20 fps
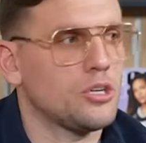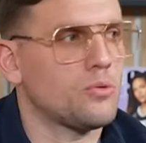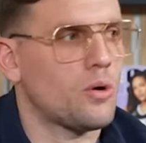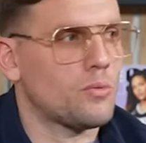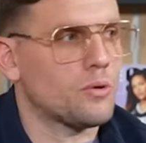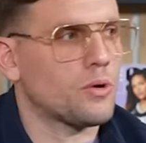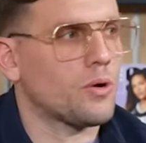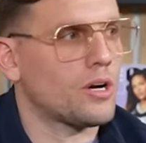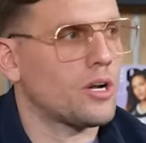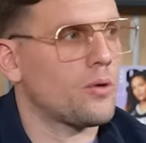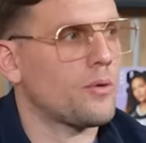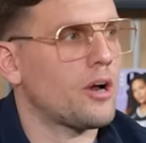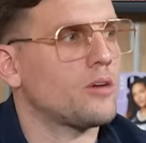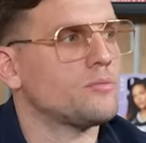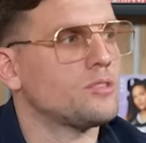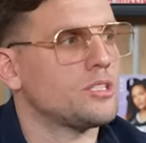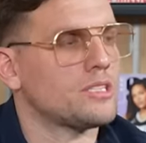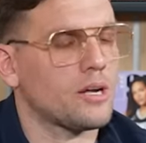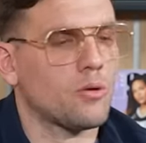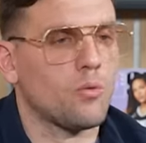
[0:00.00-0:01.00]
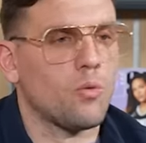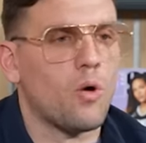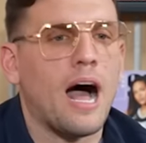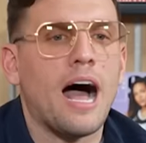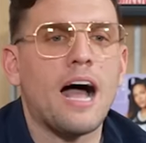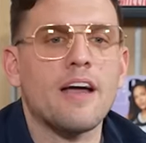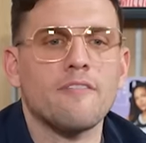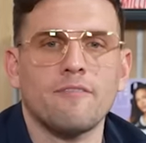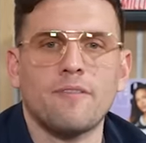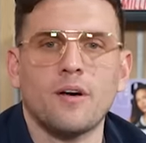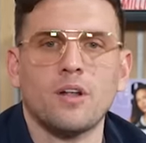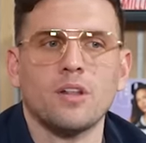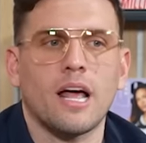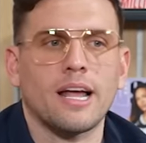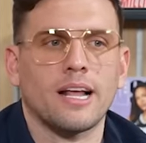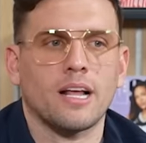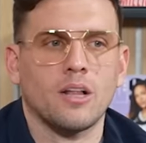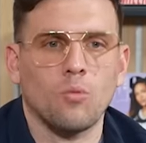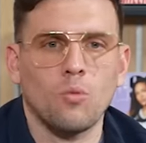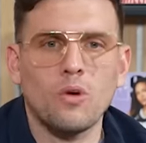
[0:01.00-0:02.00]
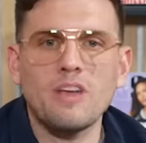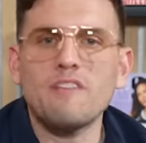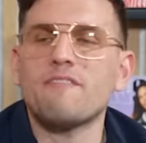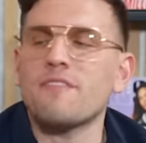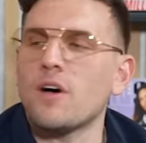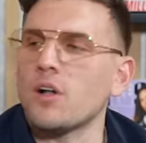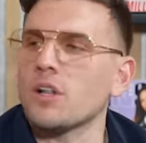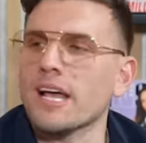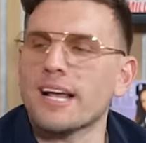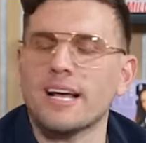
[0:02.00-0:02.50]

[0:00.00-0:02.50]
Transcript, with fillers: too when we were on our way home. She's like, I felt like a, we felt